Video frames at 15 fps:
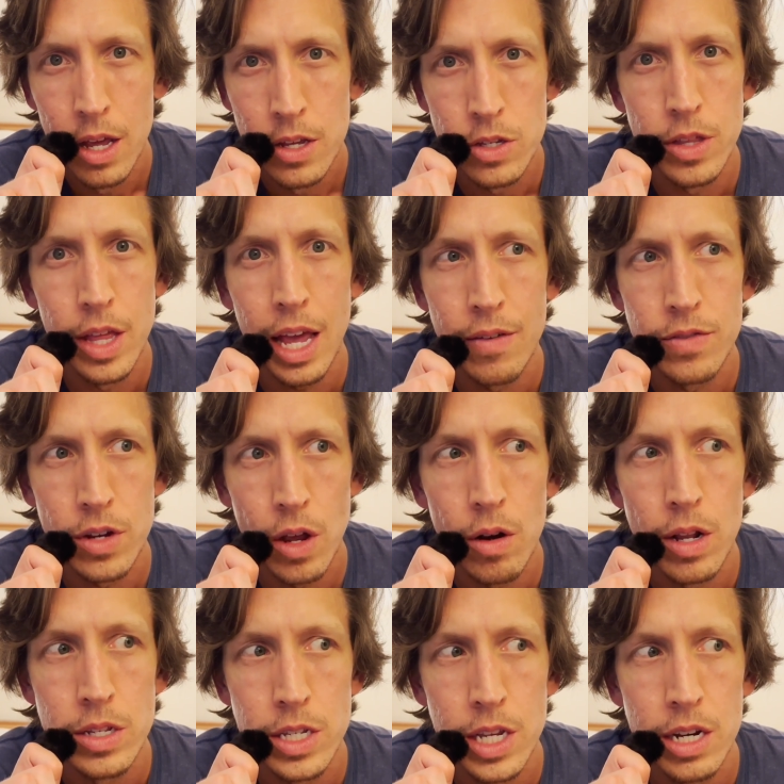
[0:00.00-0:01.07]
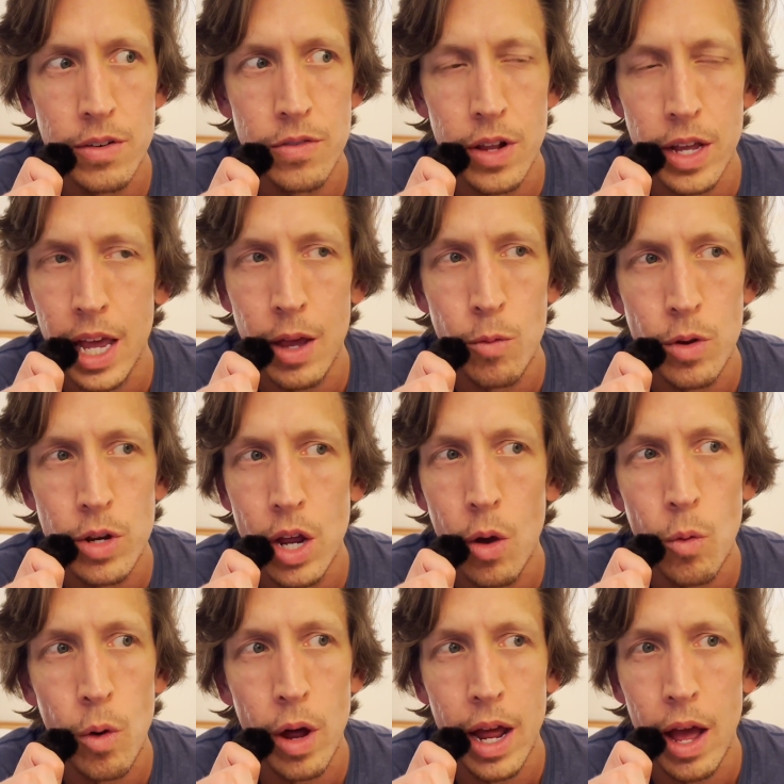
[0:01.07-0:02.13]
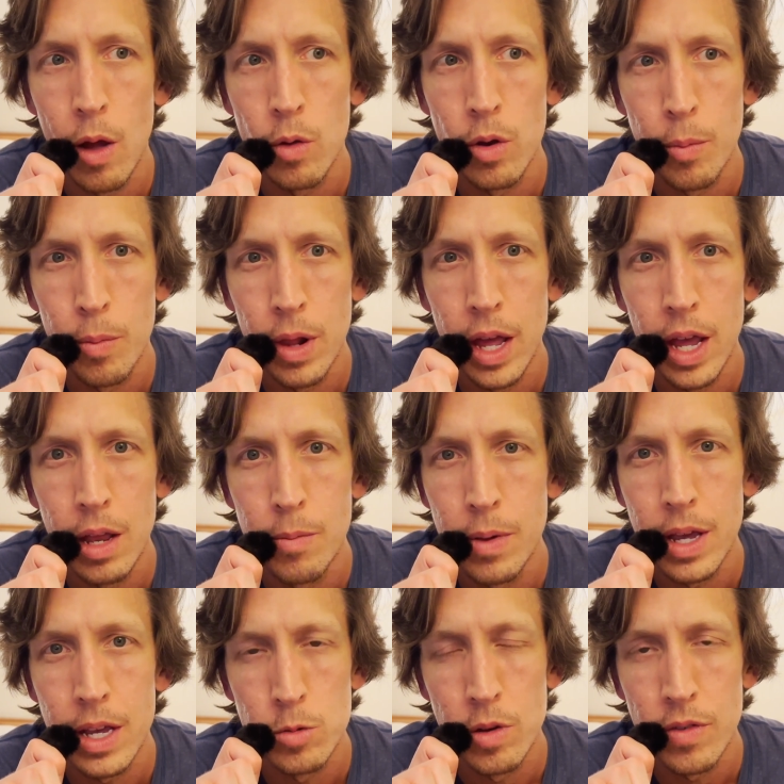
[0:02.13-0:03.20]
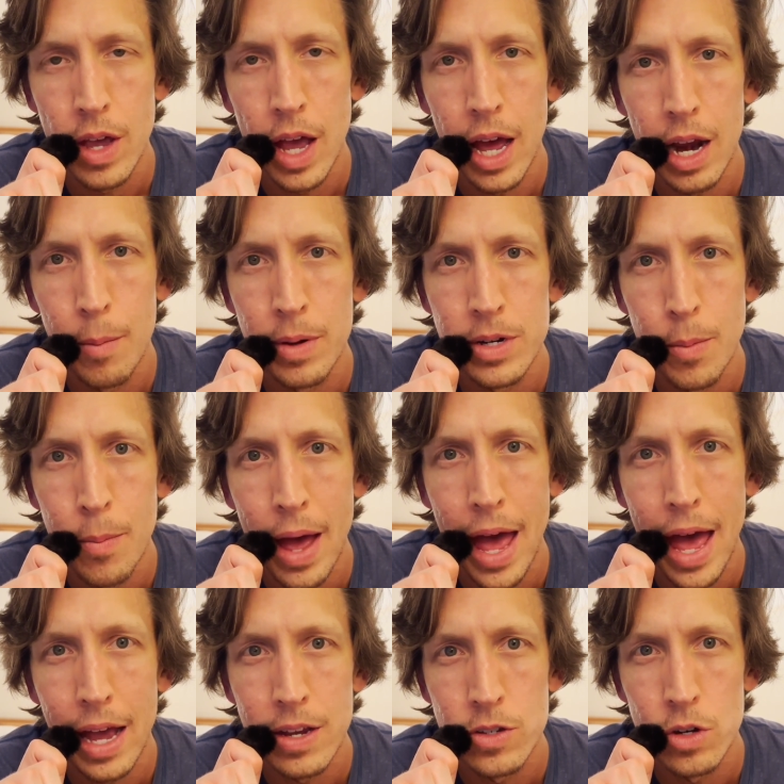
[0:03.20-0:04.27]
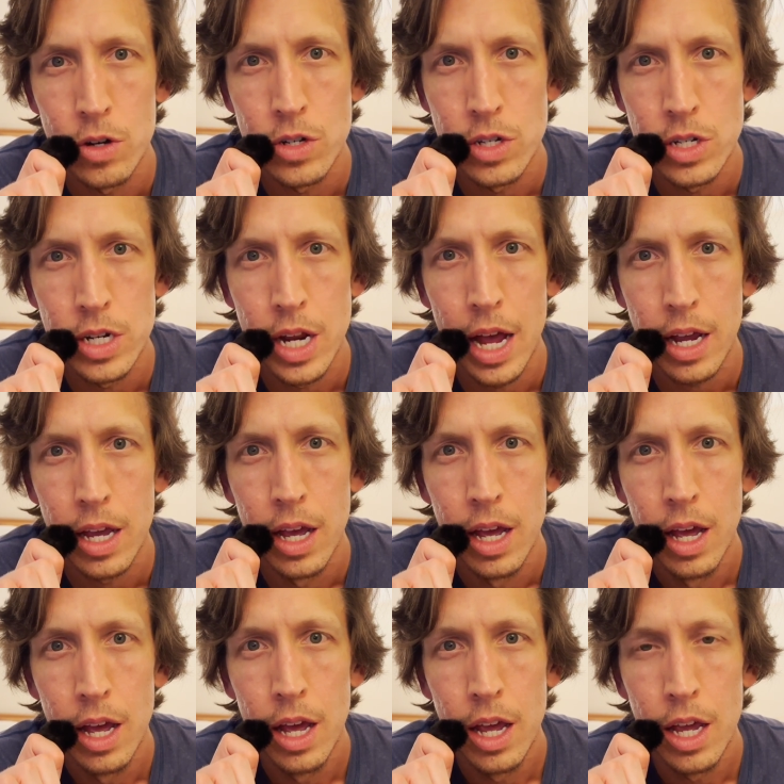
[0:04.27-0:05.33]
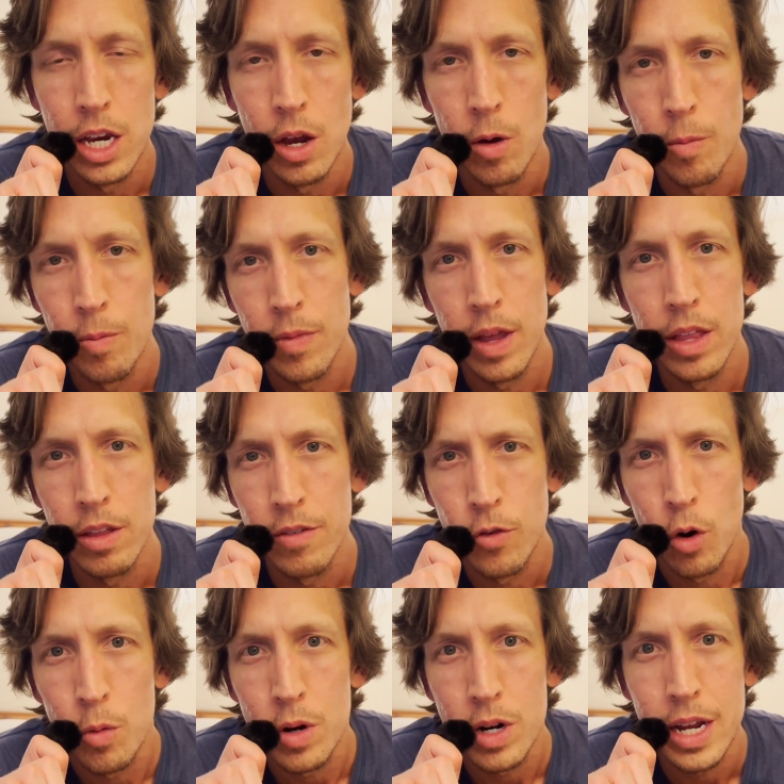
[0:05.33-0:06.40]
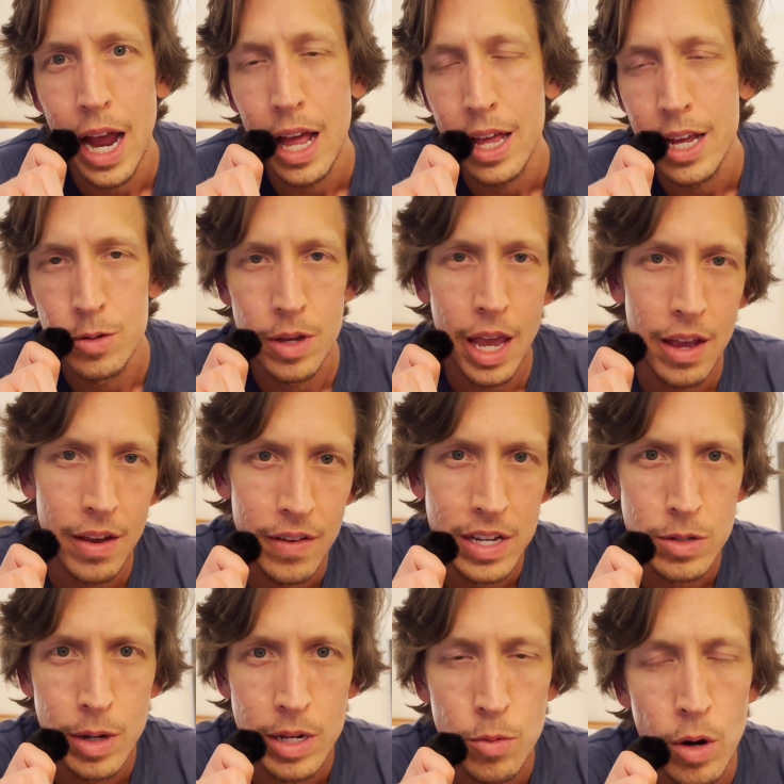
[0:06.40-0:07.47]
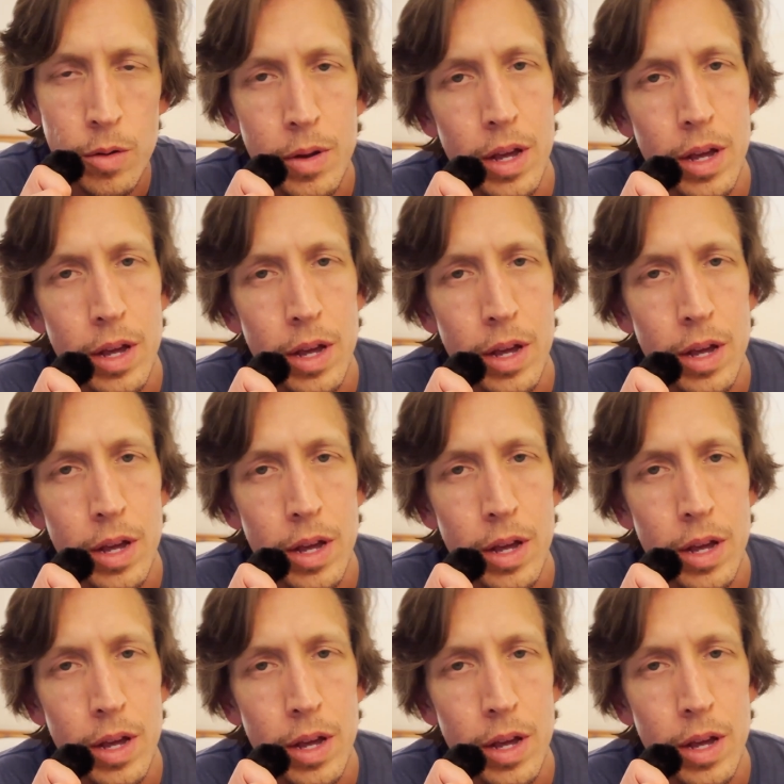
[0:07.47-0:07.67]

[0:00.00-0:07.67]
So they have total incentive for like, hey, we don't want to hold a plane because we've got a bunch of bags that are stuck, in the forward galley because we can't have space for them.